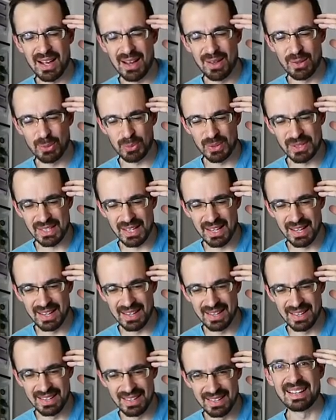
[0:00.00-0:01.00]
count was
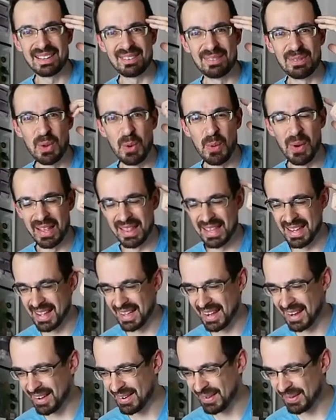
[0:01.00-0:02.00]
I? I have no
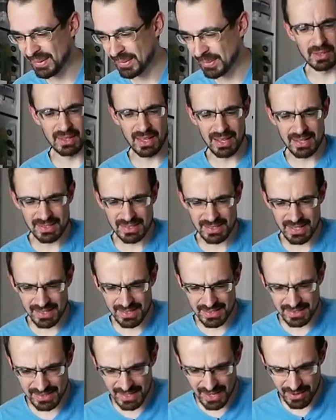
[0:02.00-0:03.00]
idea now. Did I
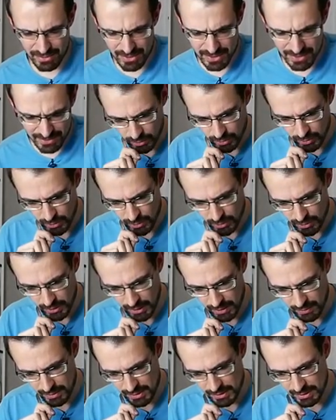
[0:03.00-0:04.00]
set 7? Oh,
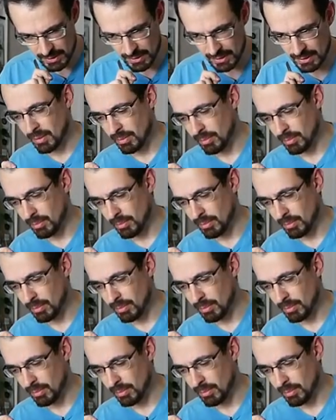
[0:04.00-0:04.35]
there is